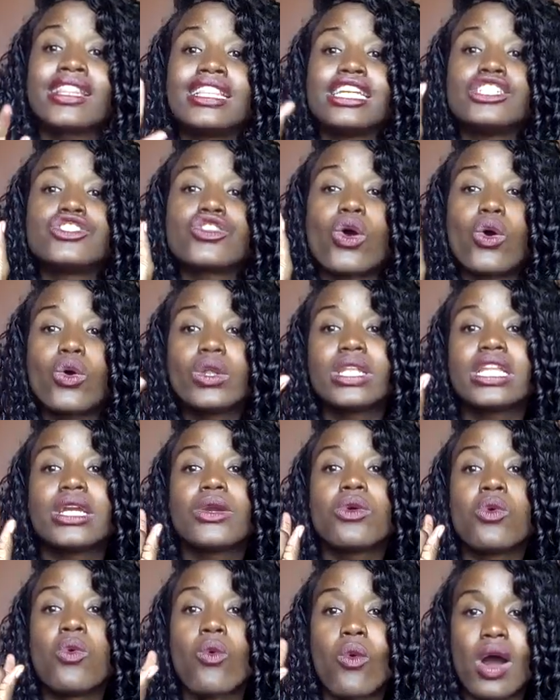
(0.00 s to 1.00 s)
There's
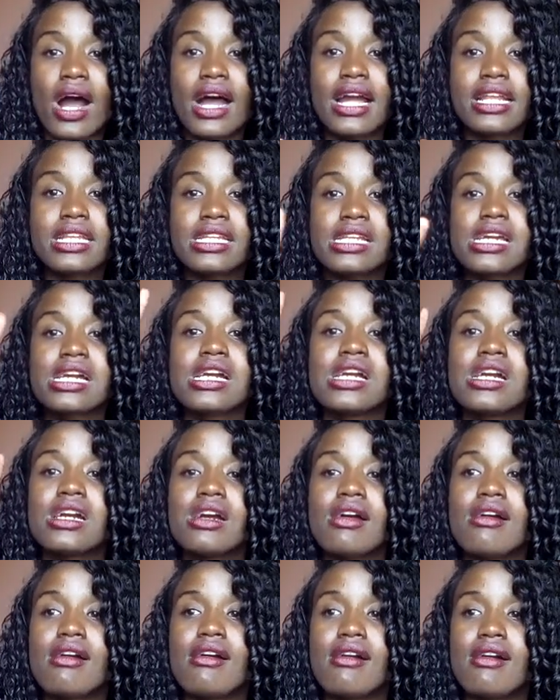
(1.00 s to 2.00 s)
only one
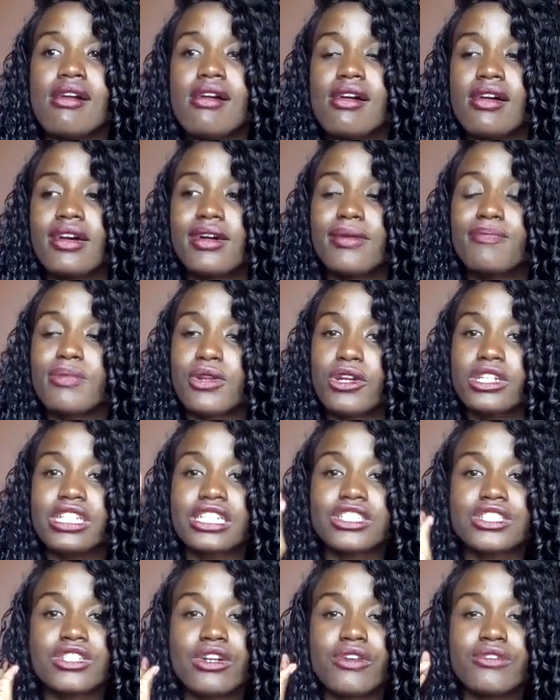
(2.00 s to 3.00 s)

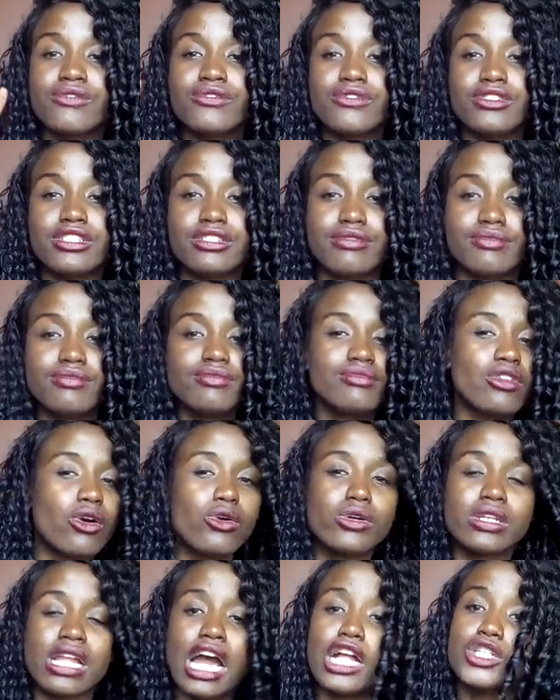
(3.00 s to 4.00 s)
product of
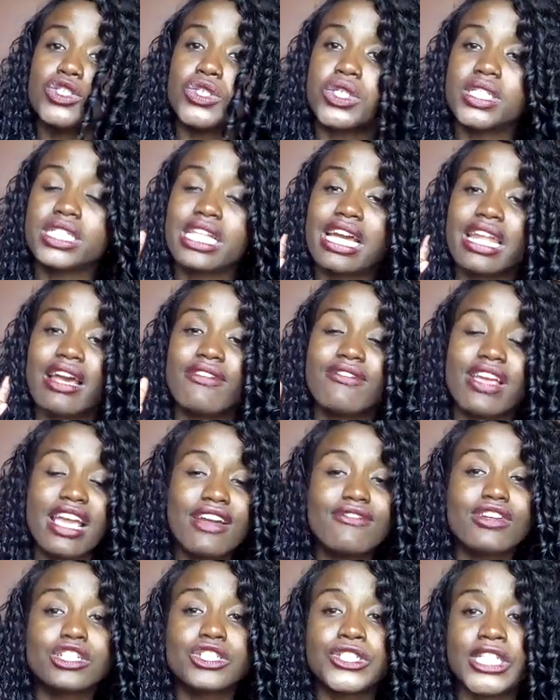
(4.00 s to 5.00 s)
All Natural that I've
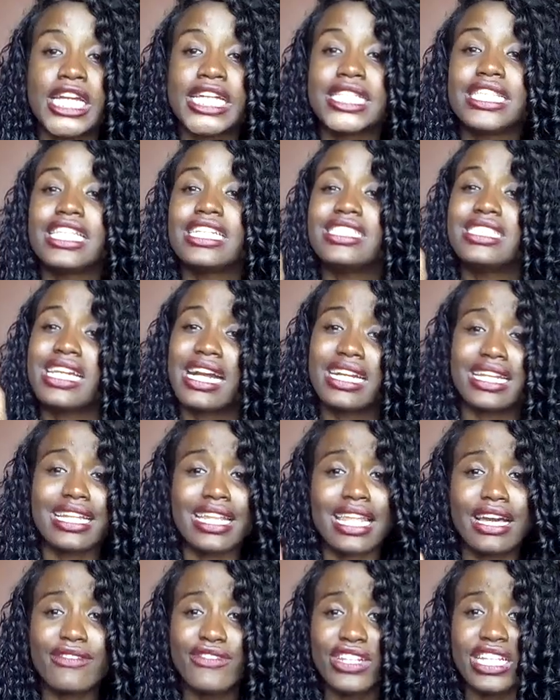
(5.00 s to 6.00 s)
ever tried, the Dark
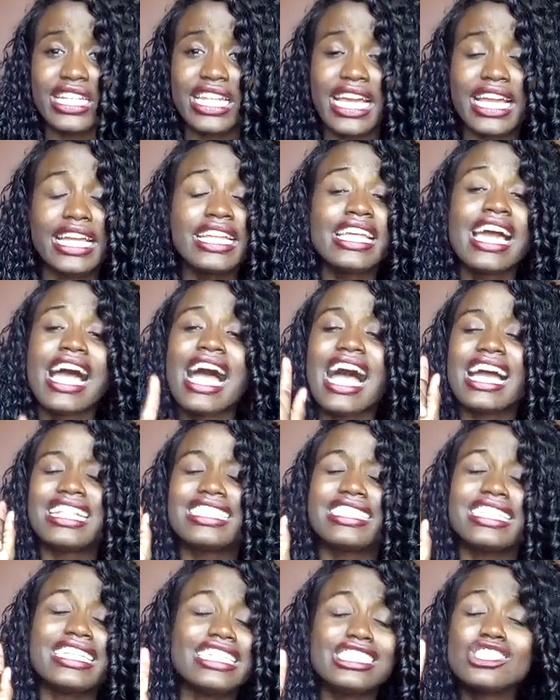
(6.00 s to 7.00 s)
and Lovely line.
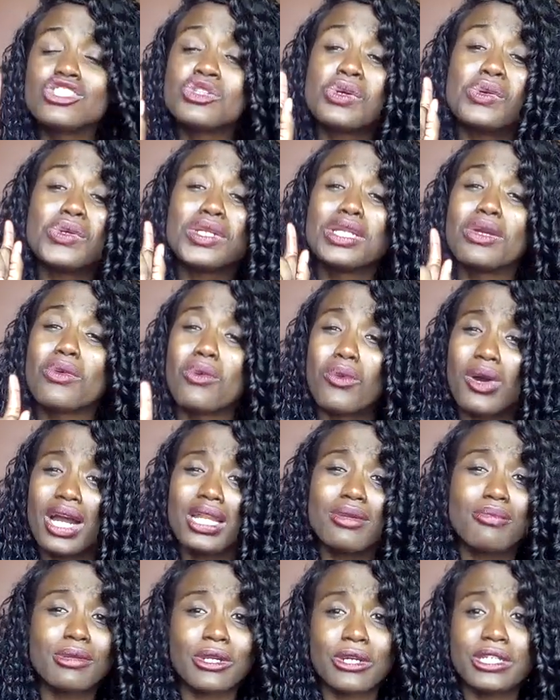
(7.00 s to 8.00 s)
It's only
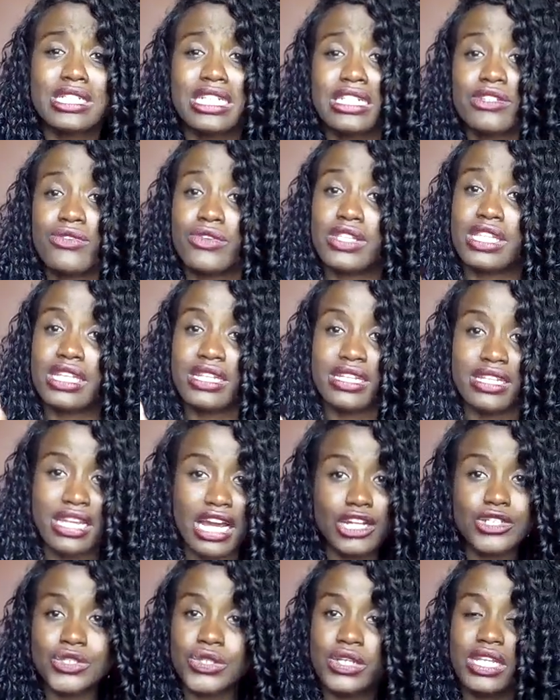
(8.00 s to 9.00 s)
one product for the
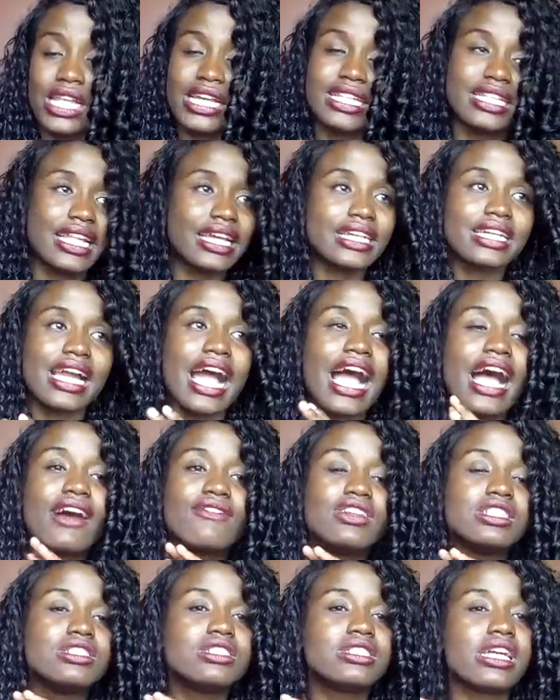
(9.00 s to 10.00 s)
natural line. Like, I
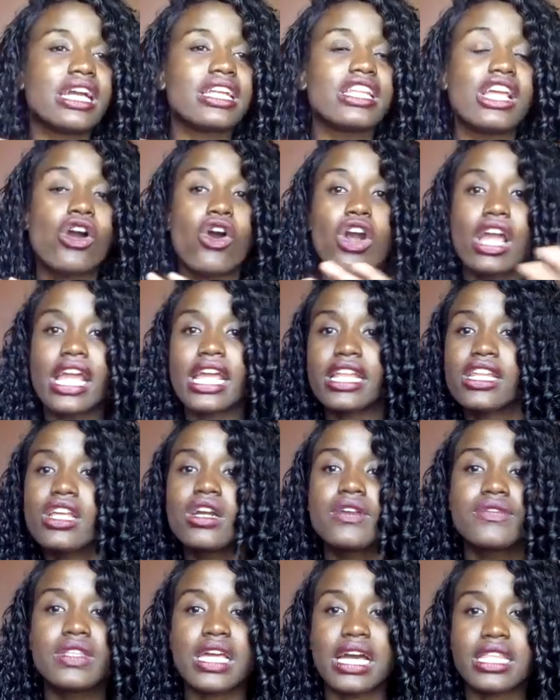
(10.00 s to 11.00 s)
haven't tried
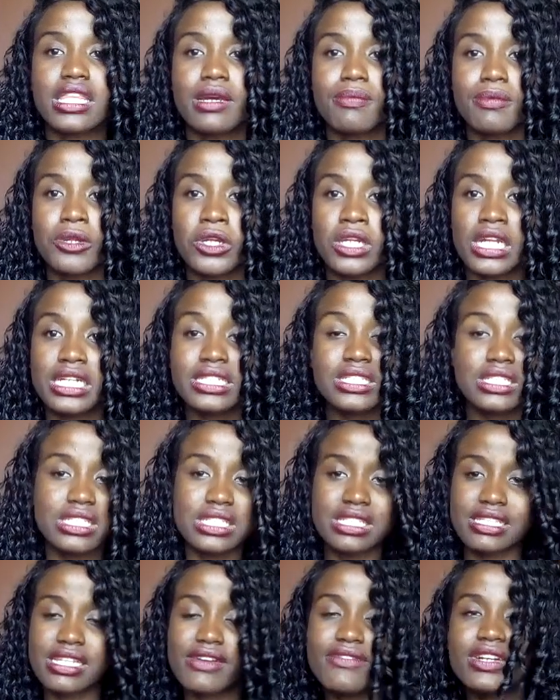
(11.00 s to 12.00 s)
any of the other products.
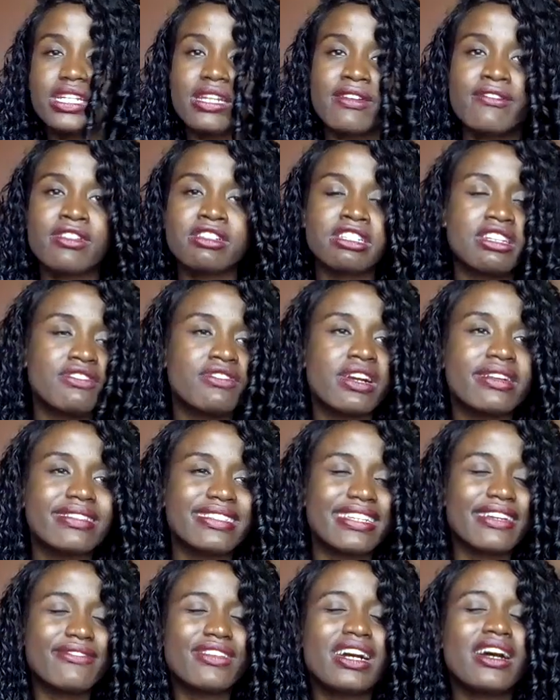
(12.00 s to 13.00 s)
Never
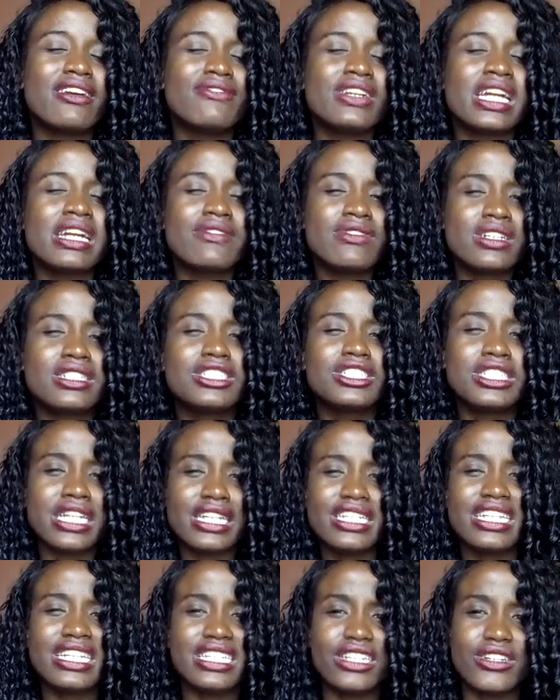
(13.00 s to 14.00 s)
have I ever
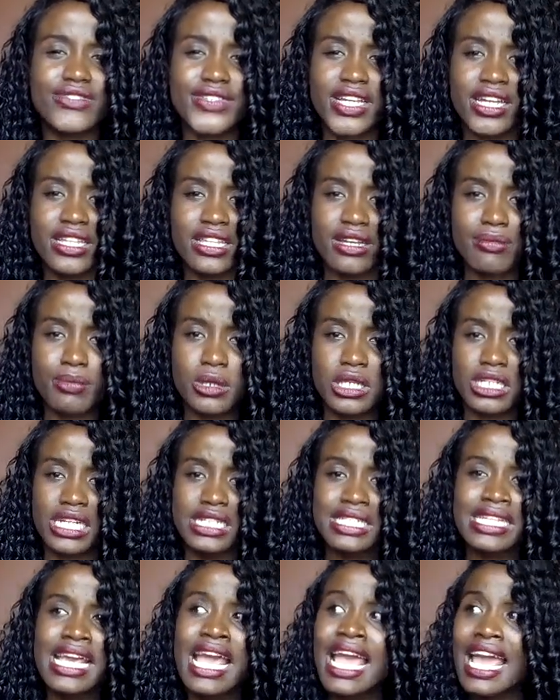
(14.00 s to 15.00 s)
tried any of the other
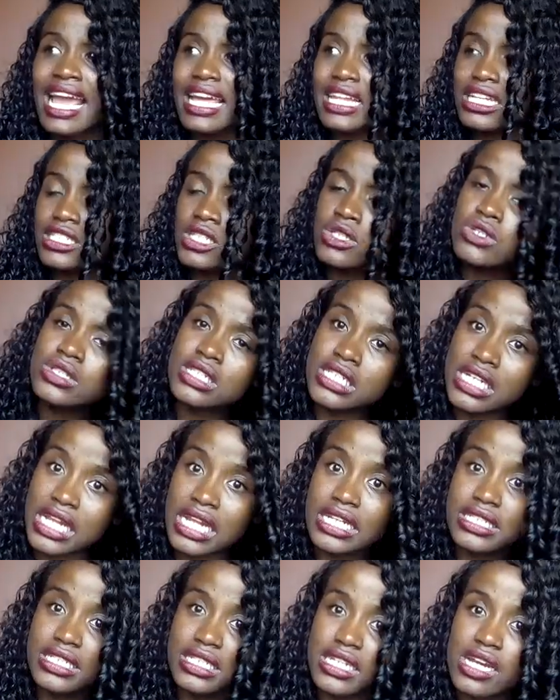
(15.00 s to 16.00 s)
products. And I saw
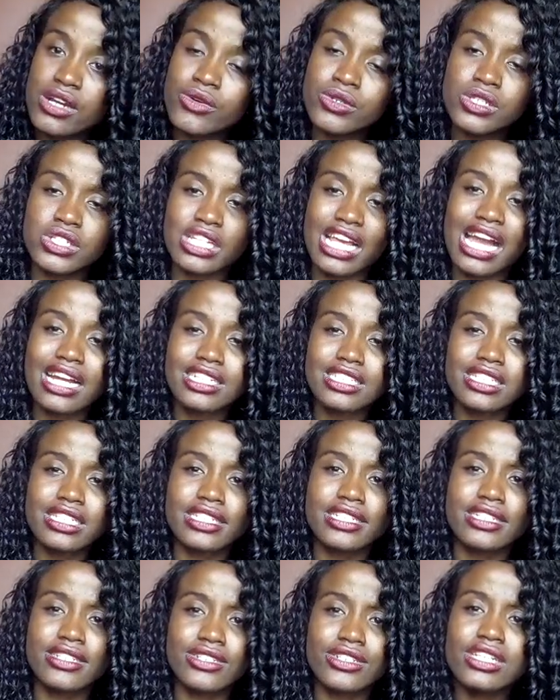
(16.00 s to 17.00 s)
Shilandida was
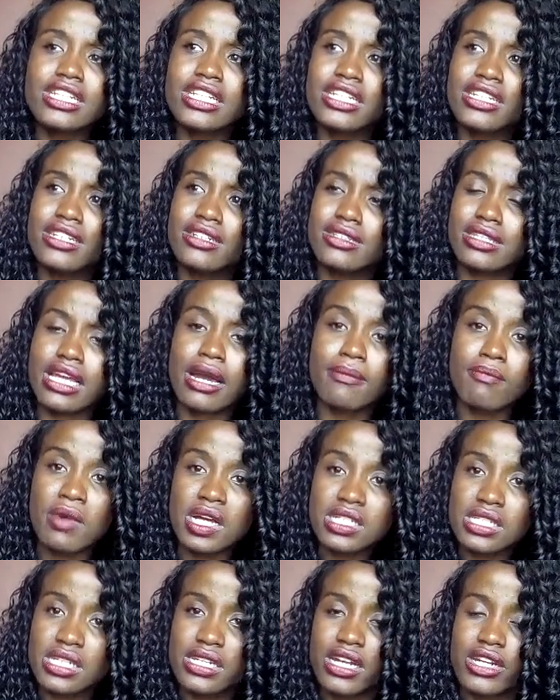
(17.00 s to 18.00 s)
actually really the
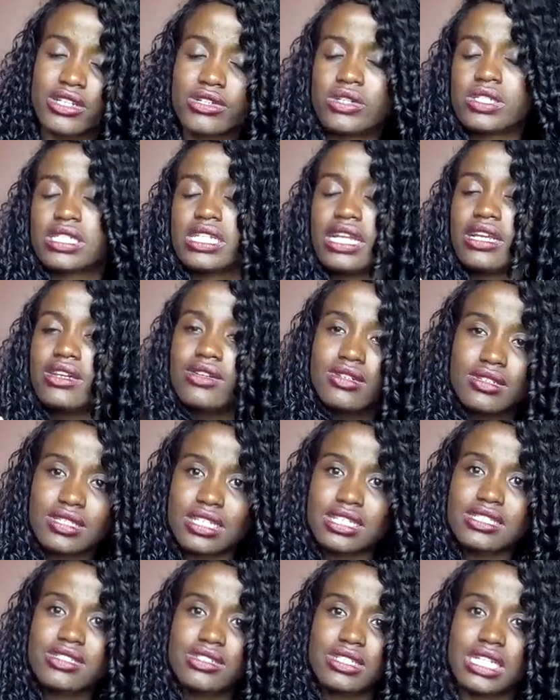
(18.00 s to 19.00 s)
ambassador, and I was like,
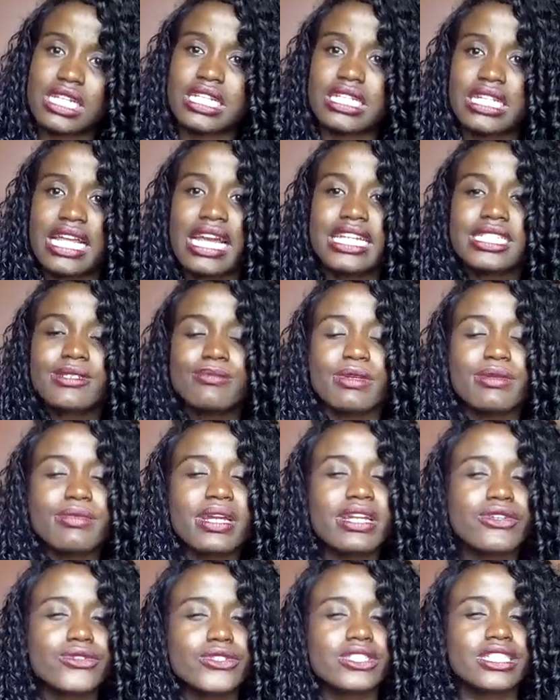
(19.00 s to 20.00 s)
oh, that's really nice.
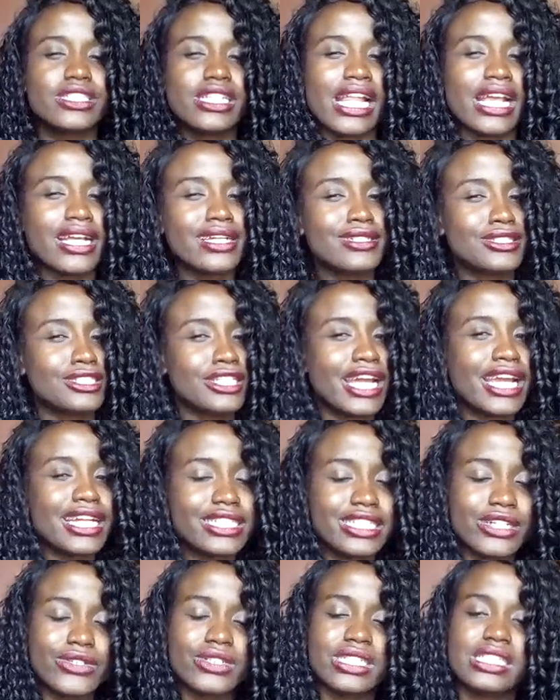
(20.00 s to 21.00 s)
Maybe I could like
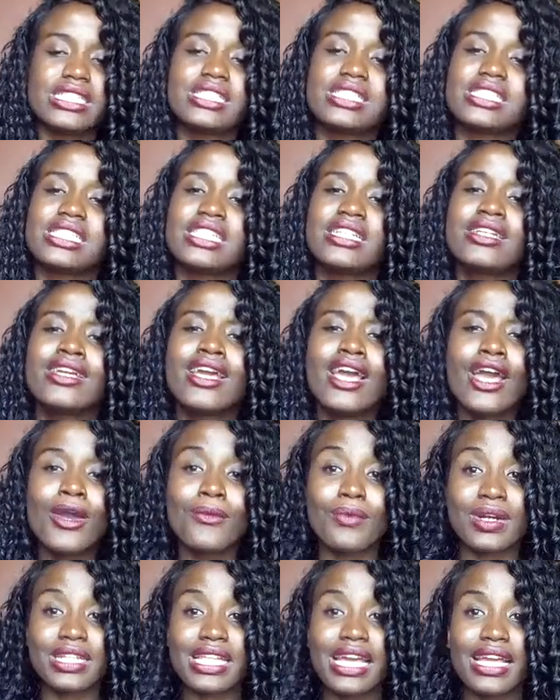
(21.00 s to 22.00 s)
try it out and see
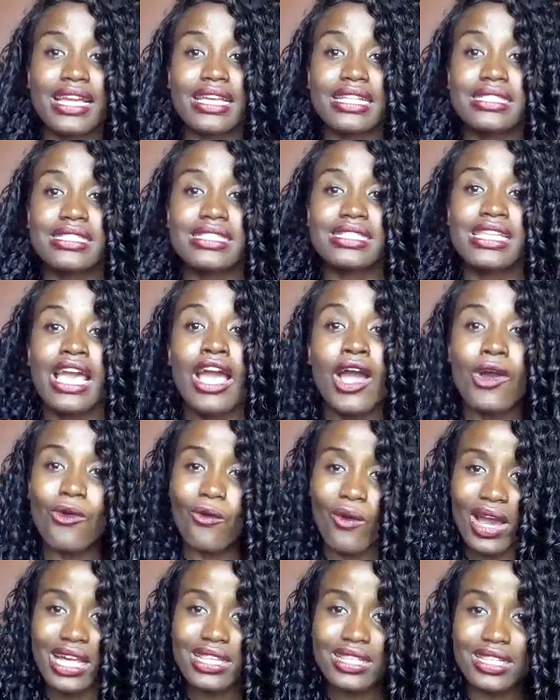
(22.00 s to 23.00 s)
whether it's
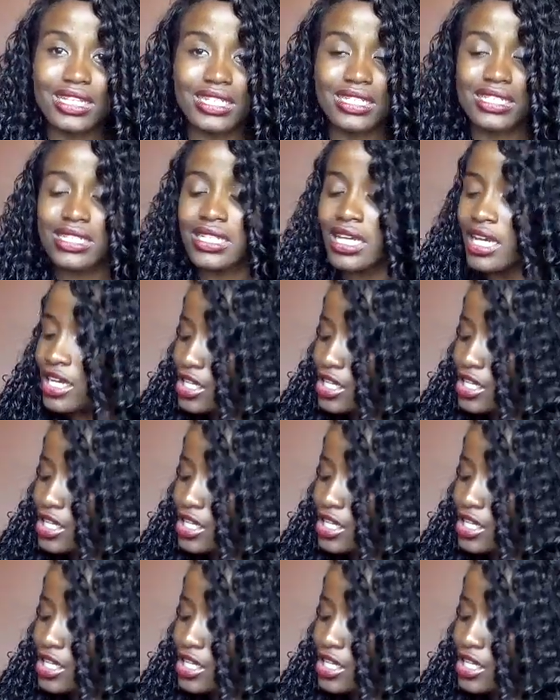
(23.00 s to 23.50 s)
worth it.